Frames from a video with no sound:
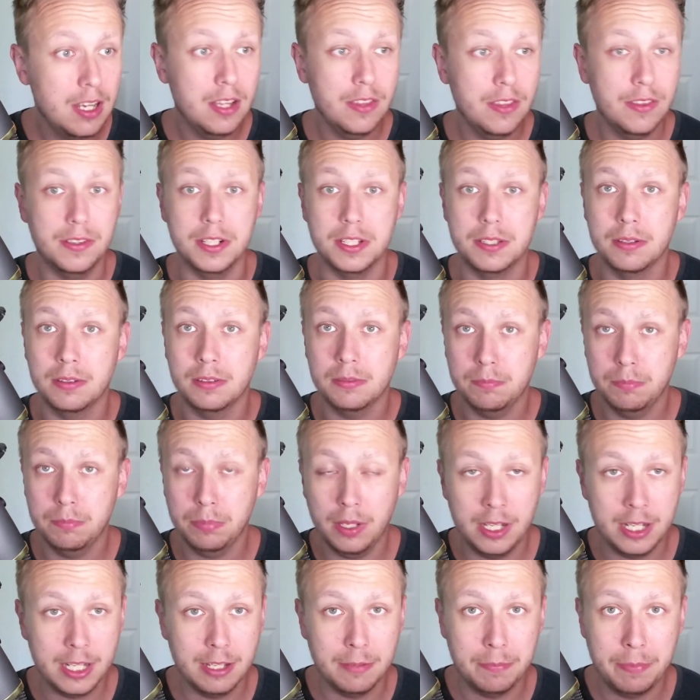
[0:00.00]
There is
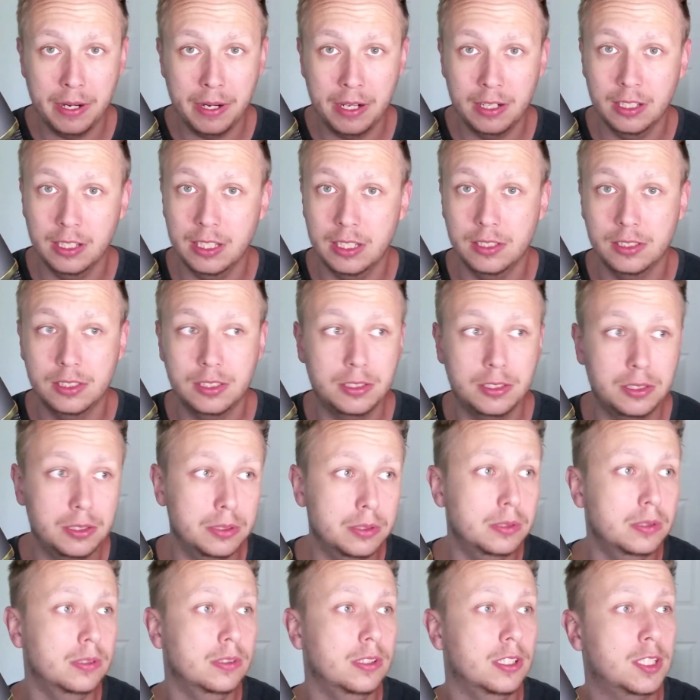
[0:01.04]
plenty of parallels
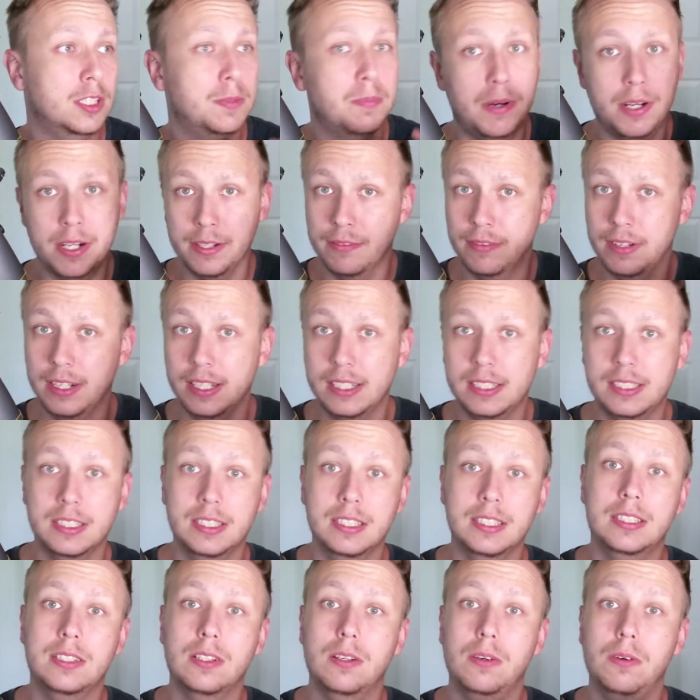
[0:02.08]
to the Spartan
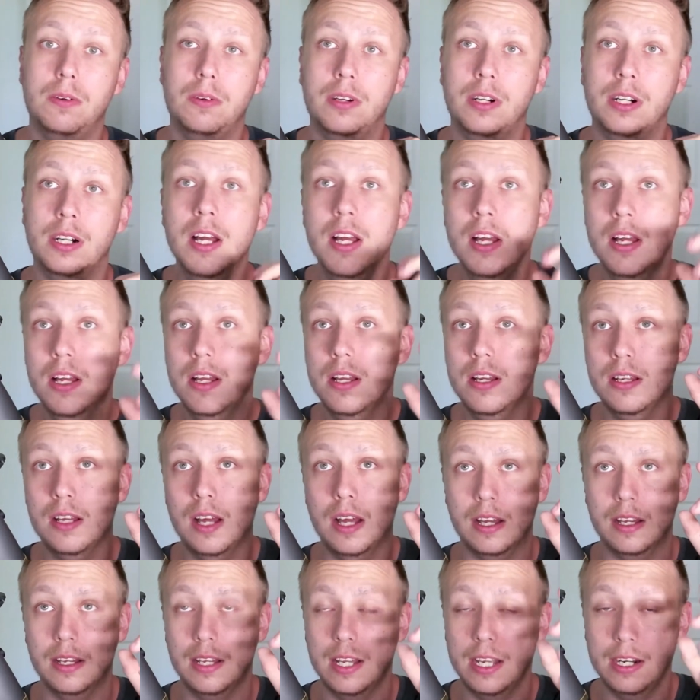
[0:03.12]
races or
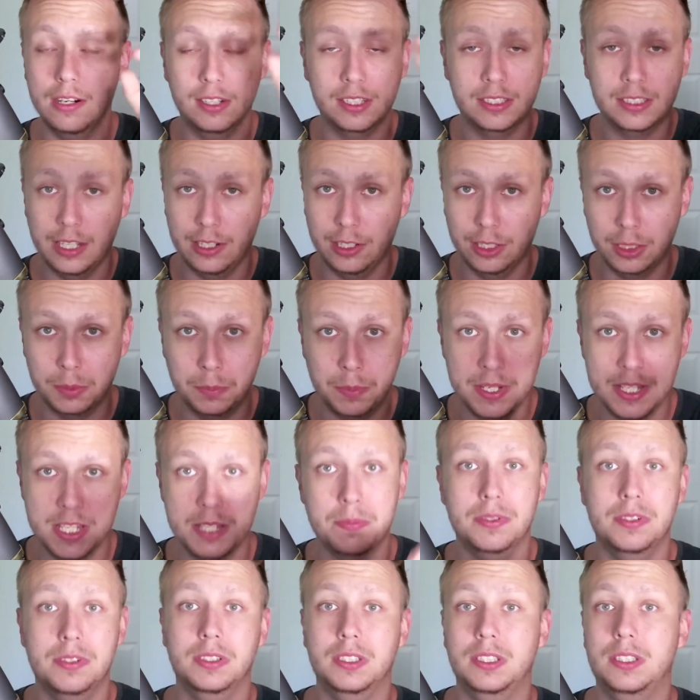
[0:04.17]
uh, Aristotle's
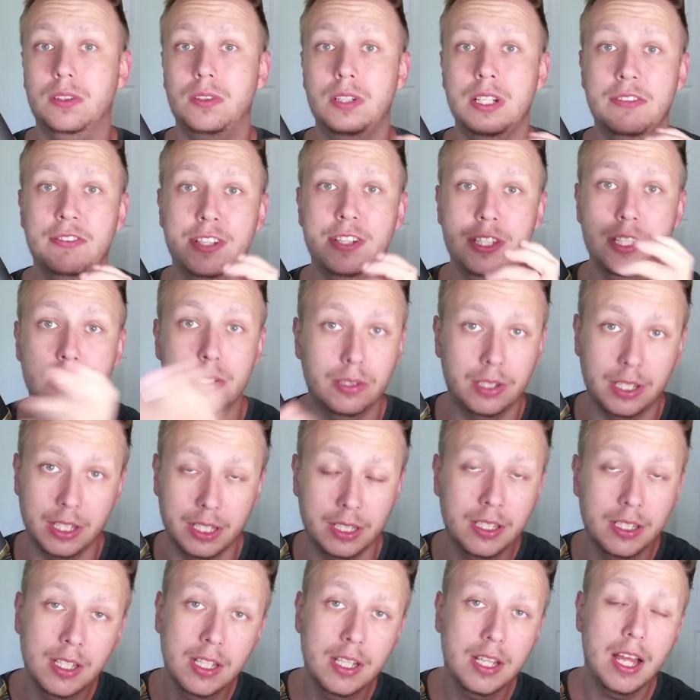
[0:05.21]
principles or even
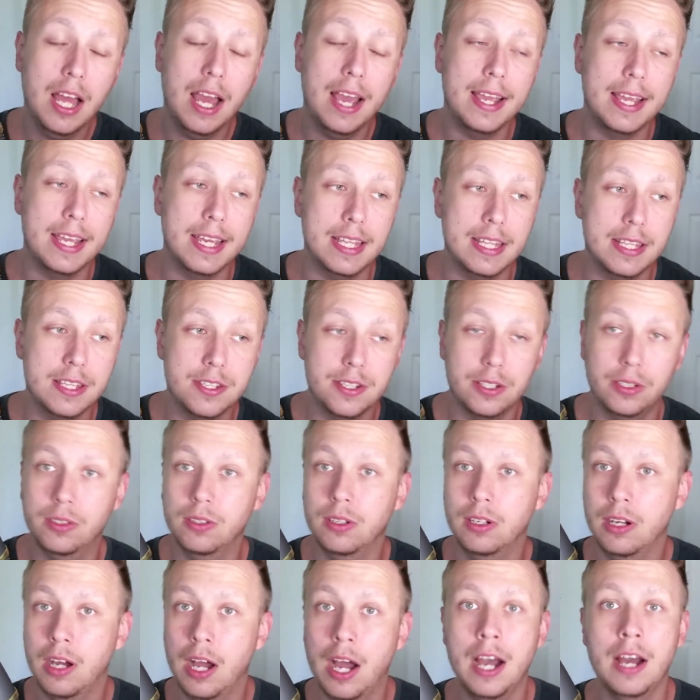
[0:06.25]
yoga. And
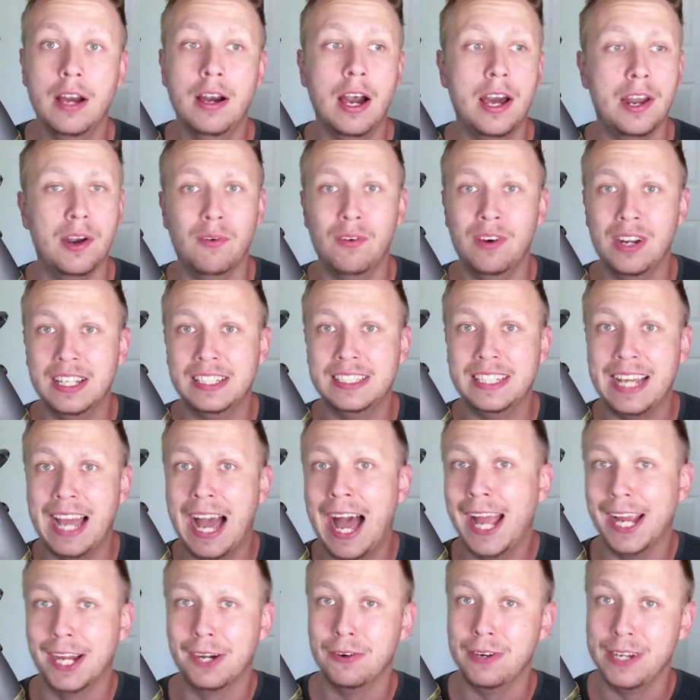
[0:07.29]
so I don't want to say
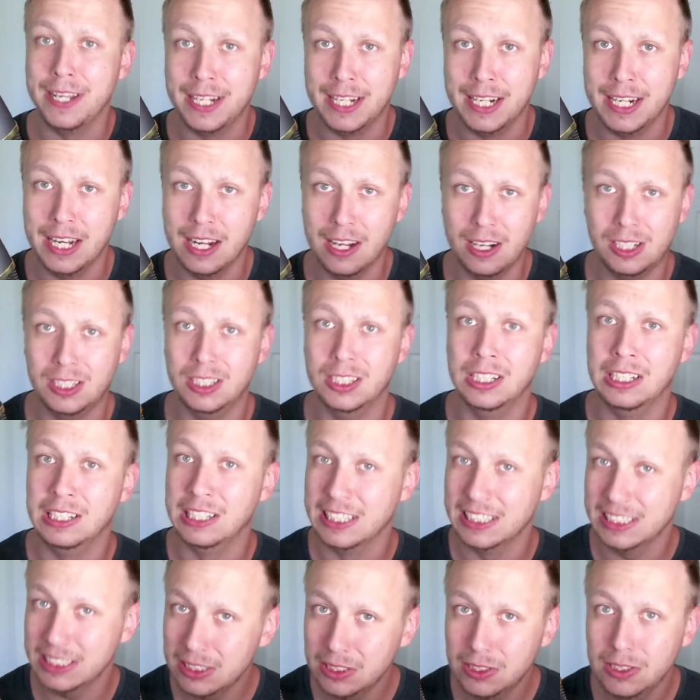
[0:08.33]
I created it all on
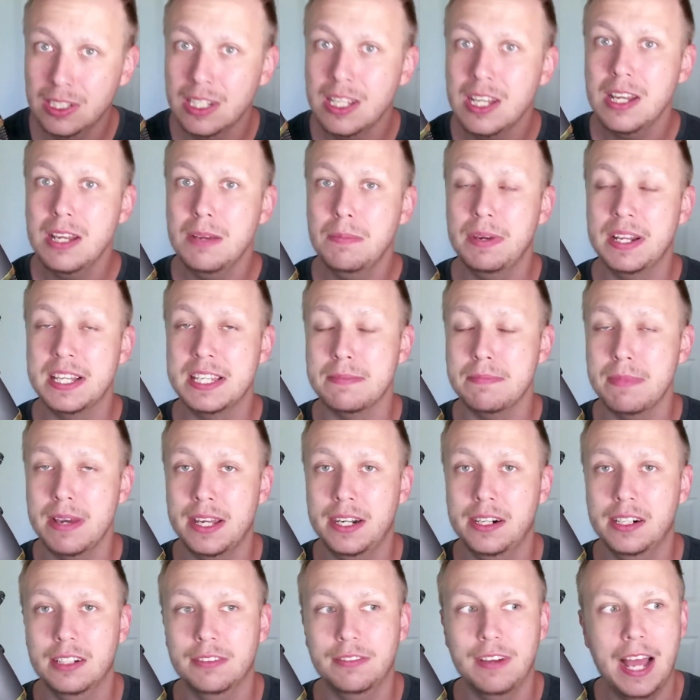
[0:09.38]
its own, but it's a
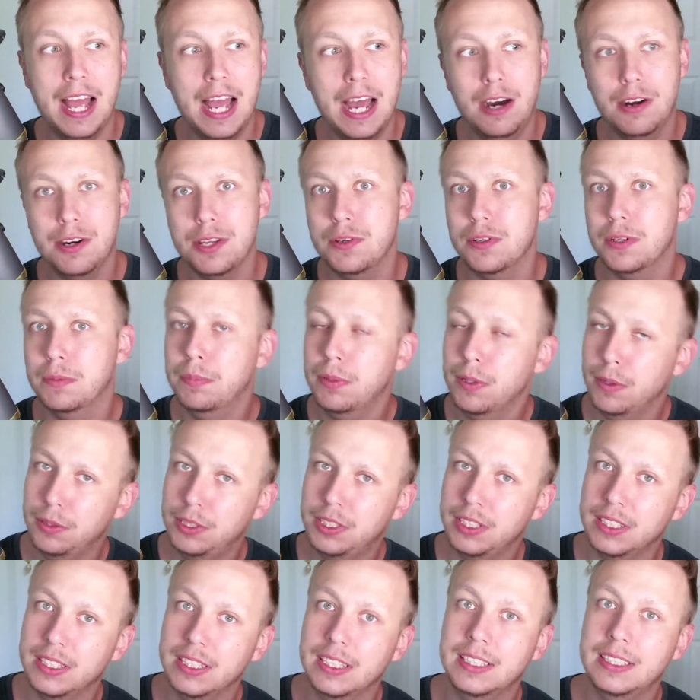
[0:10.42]
matter of how do you approach
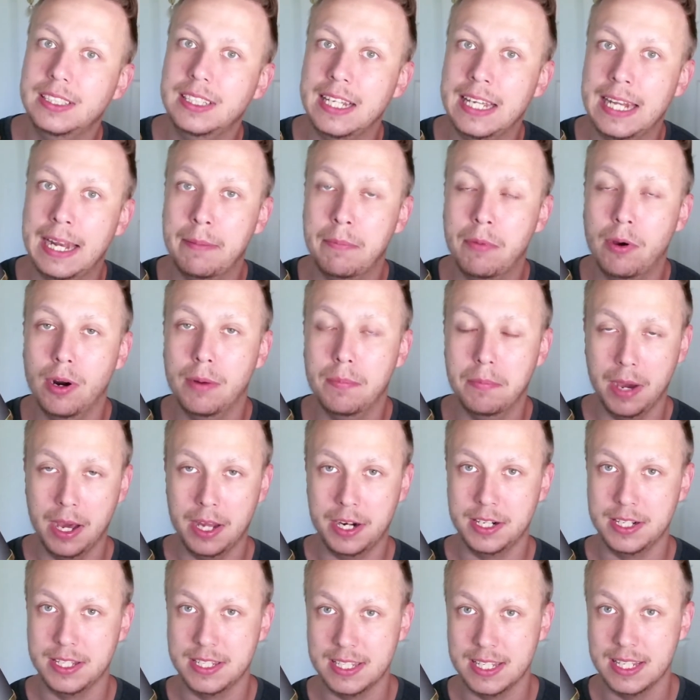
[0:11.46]
this in a more
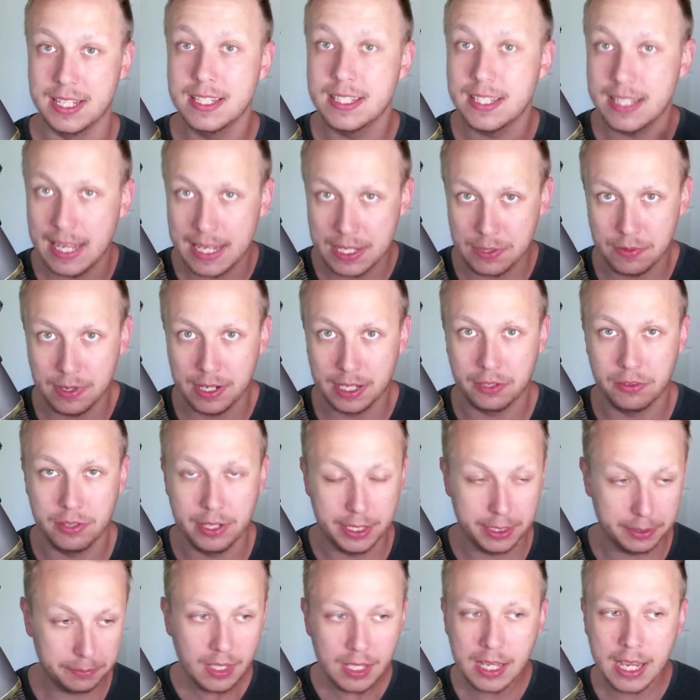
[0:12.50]
modern sense. That's what I
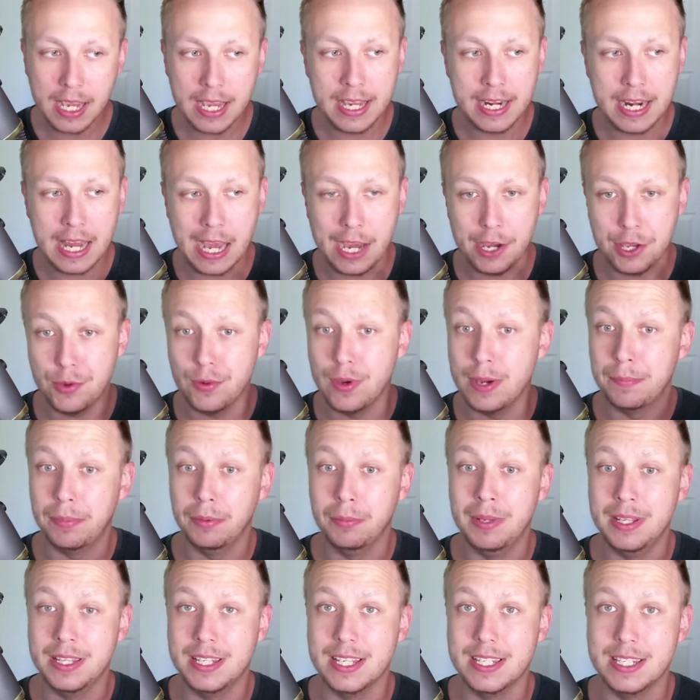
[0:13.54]
created, and how you
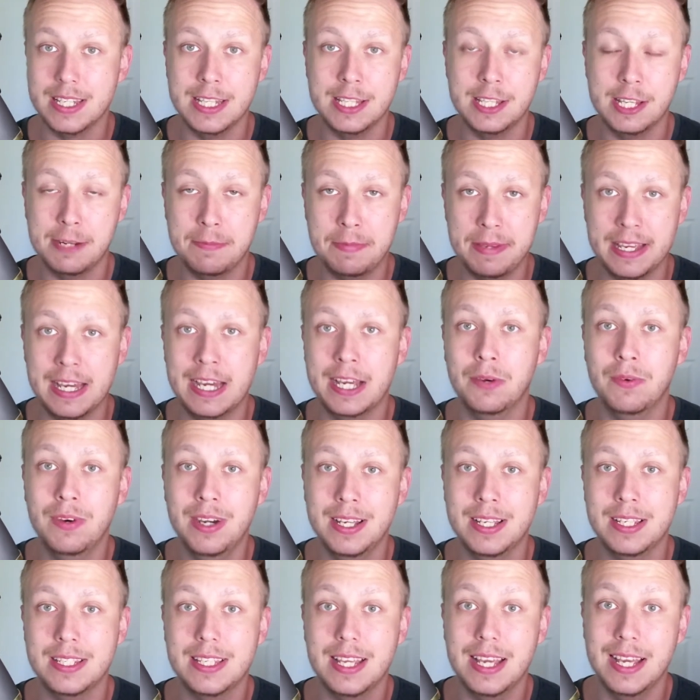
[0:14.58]
implement this into the
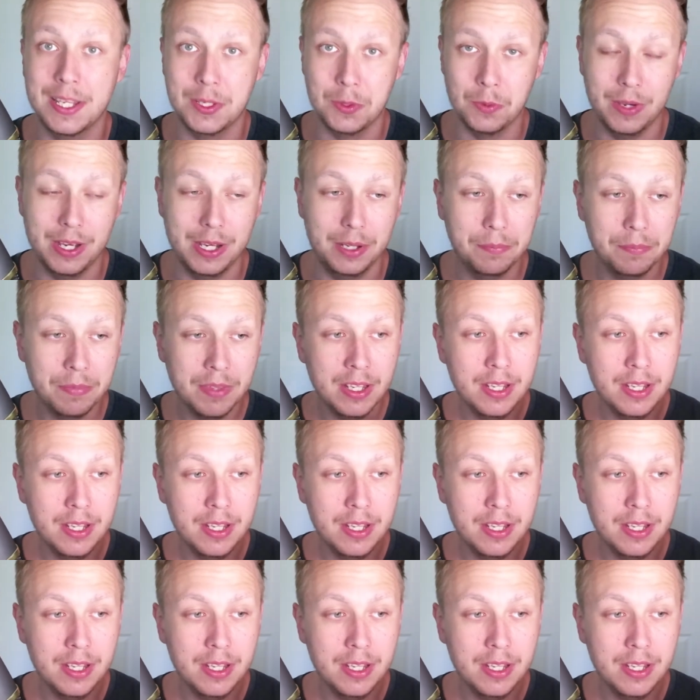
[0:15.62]
PIOS as well.